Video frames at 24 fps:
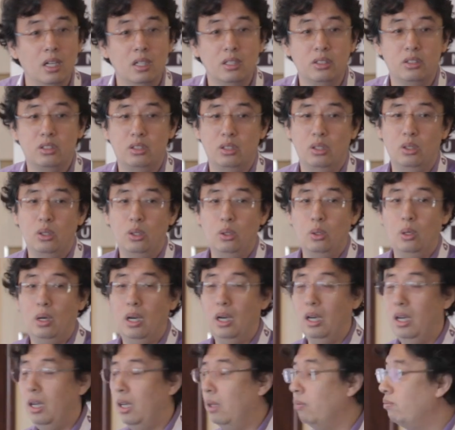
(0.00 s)

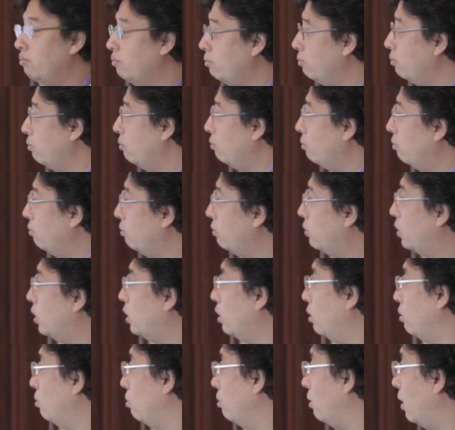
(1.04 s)
So
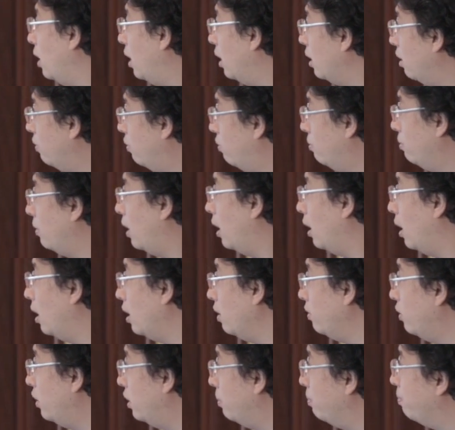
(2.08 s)
so a lot
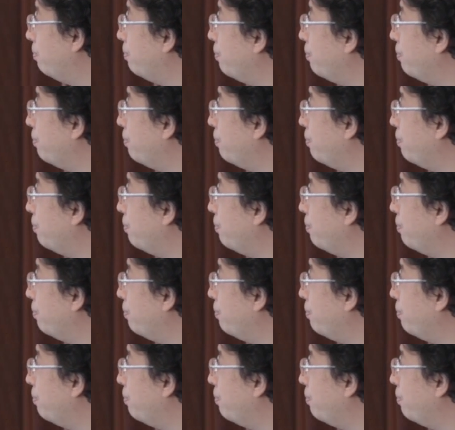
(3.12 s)
of them.